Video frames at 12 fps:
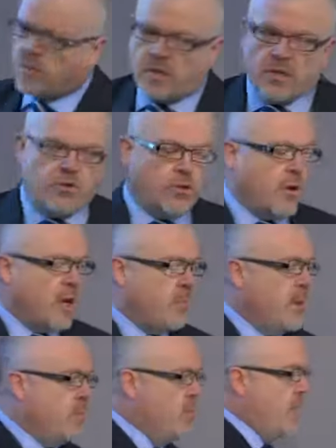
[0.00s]
to track
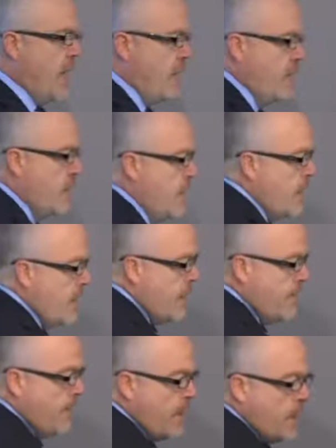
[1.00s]
people down.
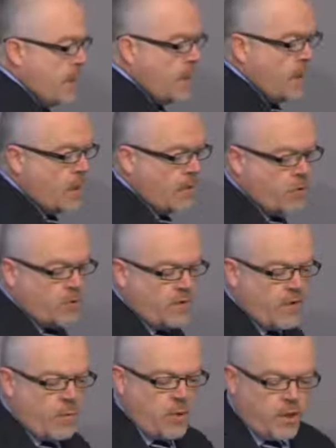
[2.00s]
Of course,
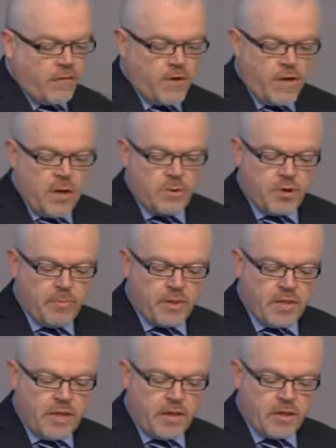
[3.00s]
if I know he's on a
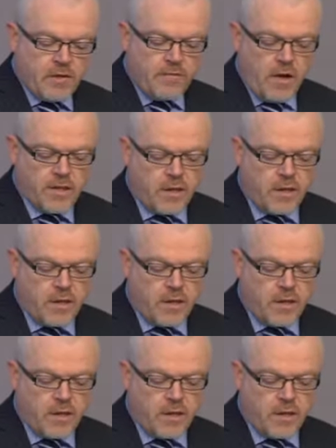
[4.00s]
particular device,